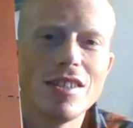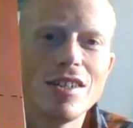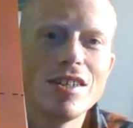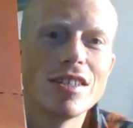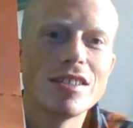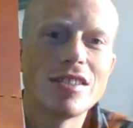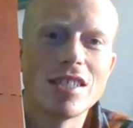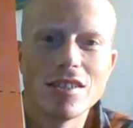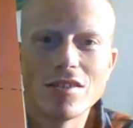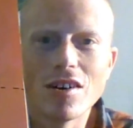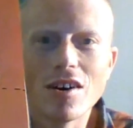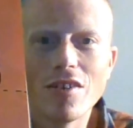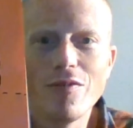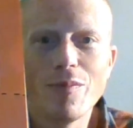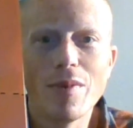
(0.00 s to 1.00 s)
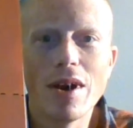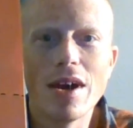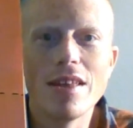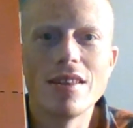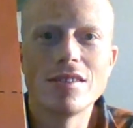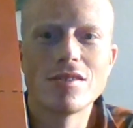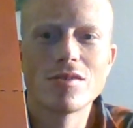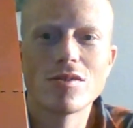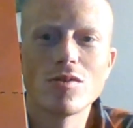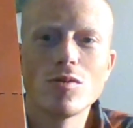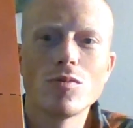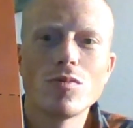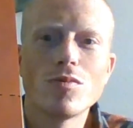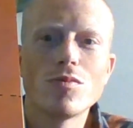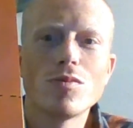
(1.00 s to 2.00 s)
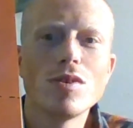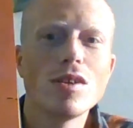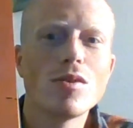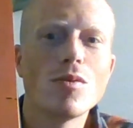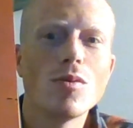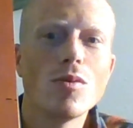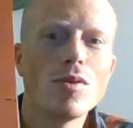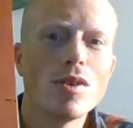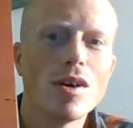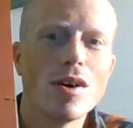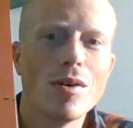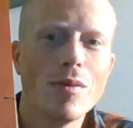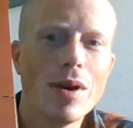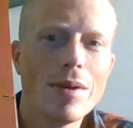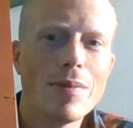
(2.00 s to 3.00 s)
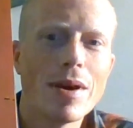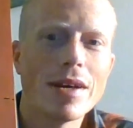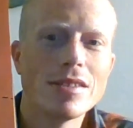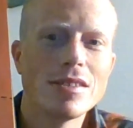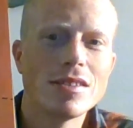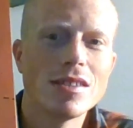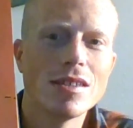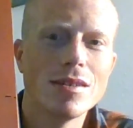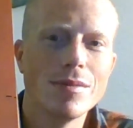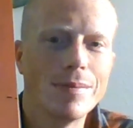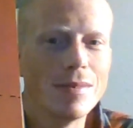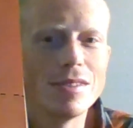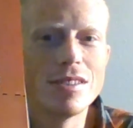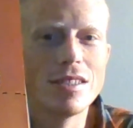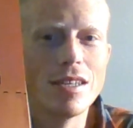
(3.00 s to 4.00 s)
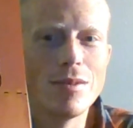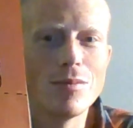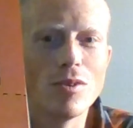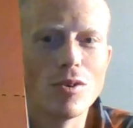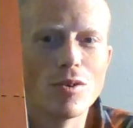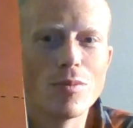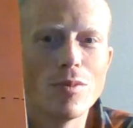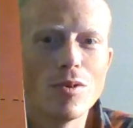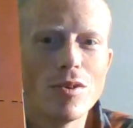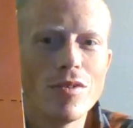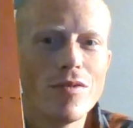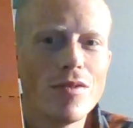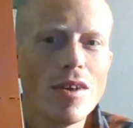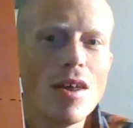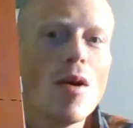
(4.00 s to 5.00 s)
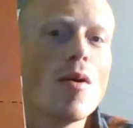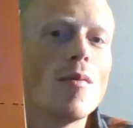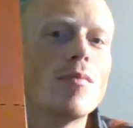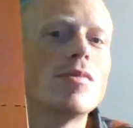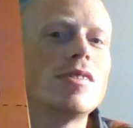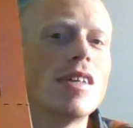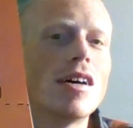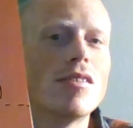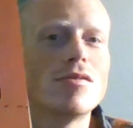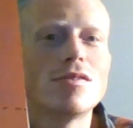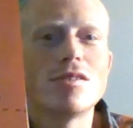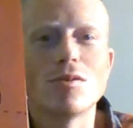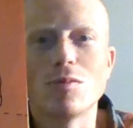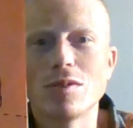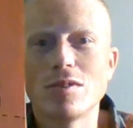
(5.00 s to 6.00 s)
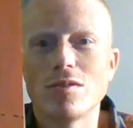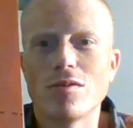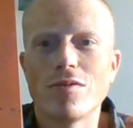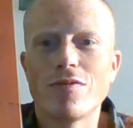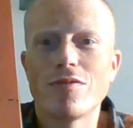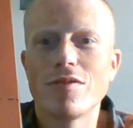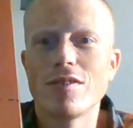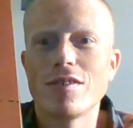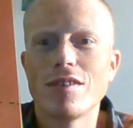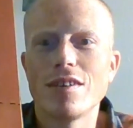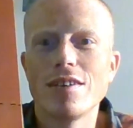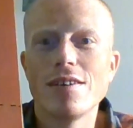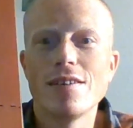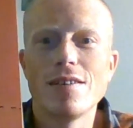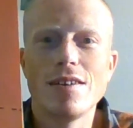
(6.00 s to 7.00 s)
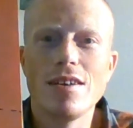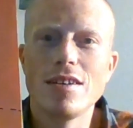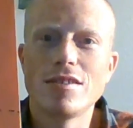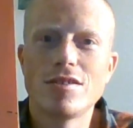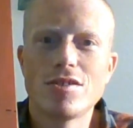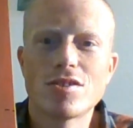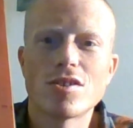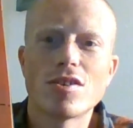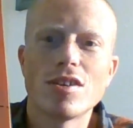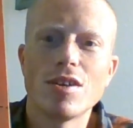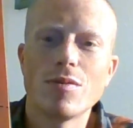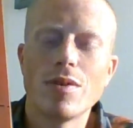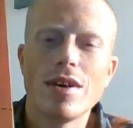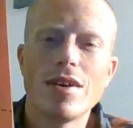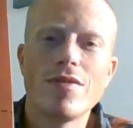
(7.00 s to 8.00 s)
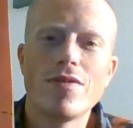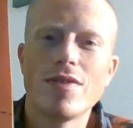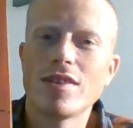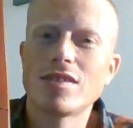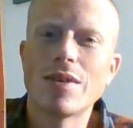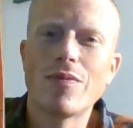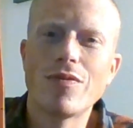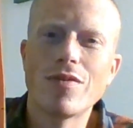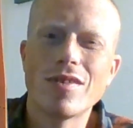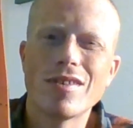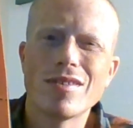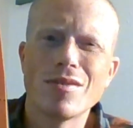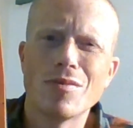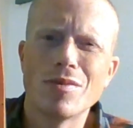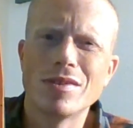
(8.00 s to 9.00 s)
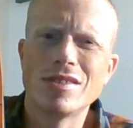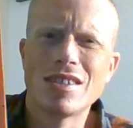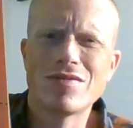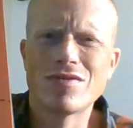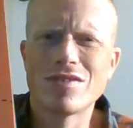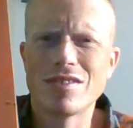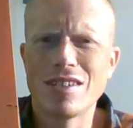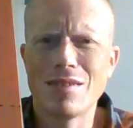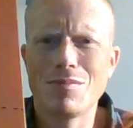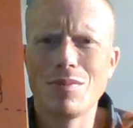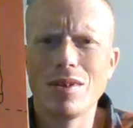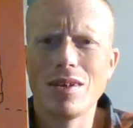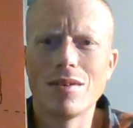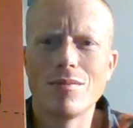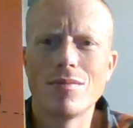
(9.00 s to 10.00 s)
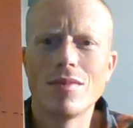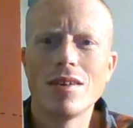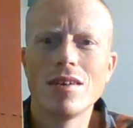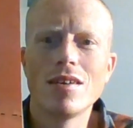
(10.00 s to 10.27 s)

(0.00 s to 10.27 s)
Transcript: You get sent off by this really cool, the White Pass steam locomotive. Sounds the whistle for each starting wave, except for the ones after 10 p.m.